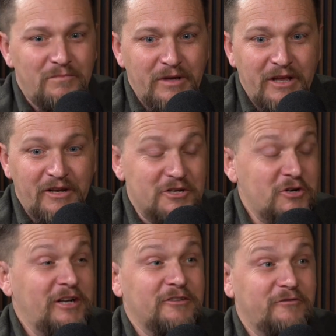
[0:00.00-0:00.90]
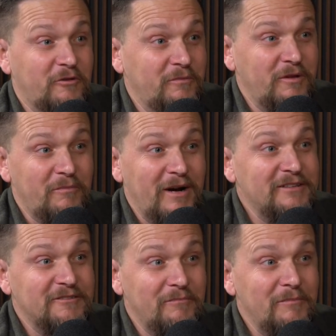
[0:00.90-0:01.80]
beginning to transform the
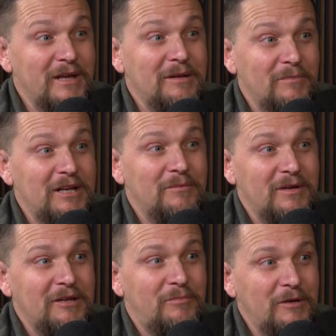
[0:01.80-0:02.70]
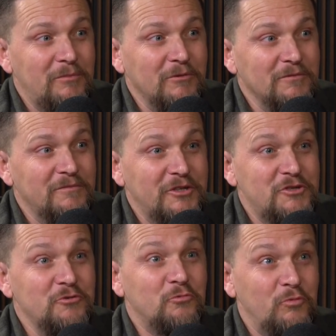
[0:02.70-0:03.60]
minds of many, many, many people.
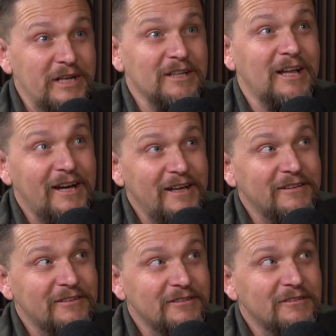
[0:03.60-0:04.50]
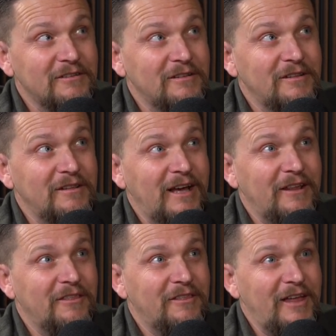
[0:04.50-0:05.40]
Did you realize
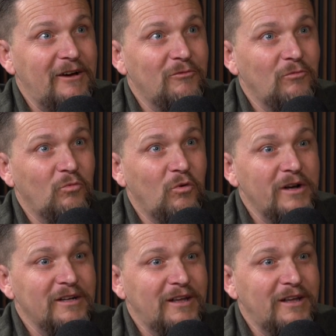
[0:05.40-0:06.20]
that one